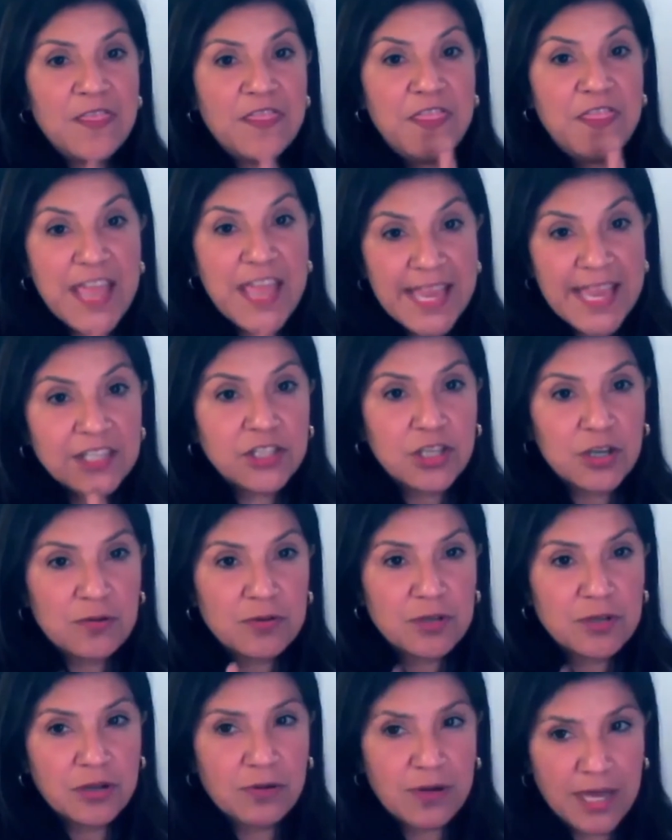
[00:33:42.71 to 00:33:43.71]
They
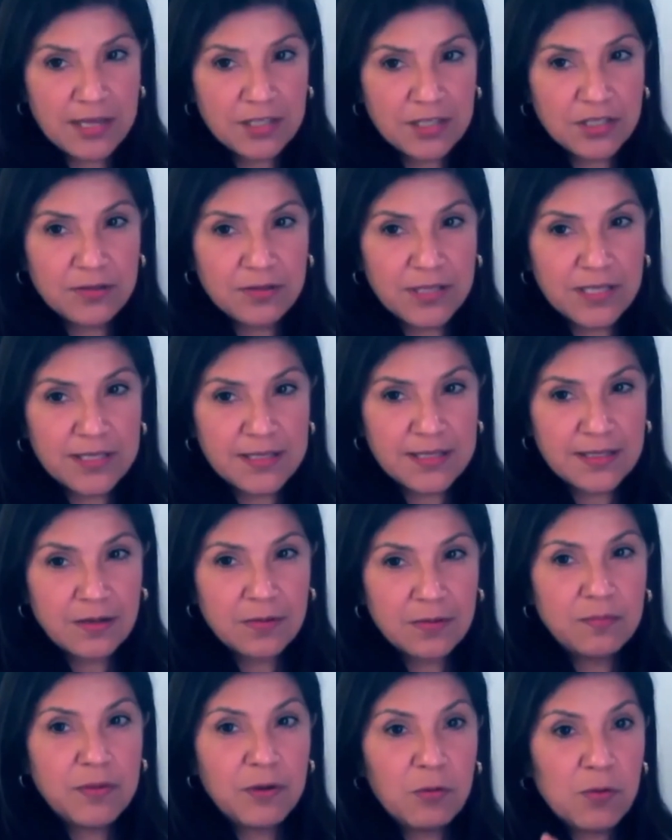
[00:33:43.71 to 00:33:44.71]
don't know how to do
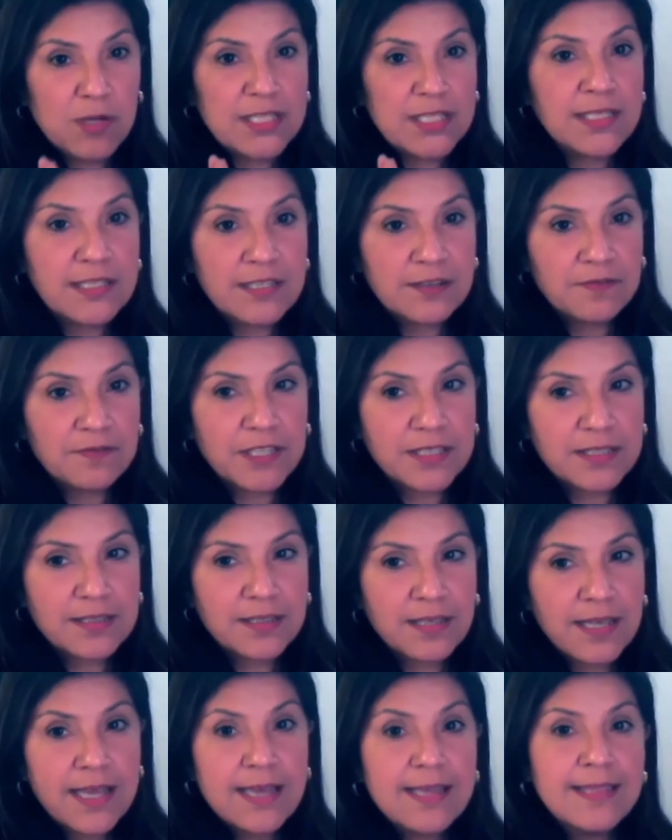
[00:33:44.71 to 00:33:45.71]
this. But what's the
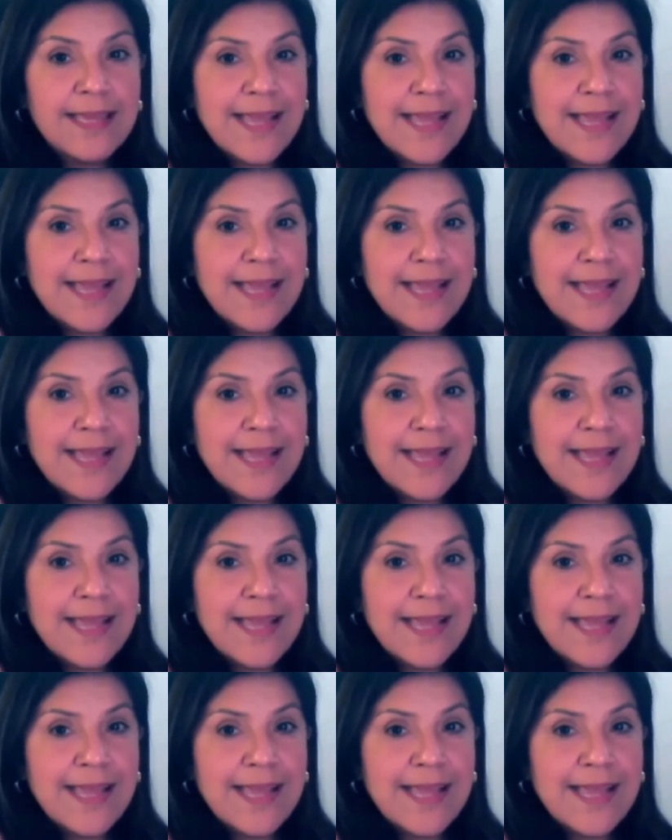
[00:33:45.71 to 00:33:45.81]
difference?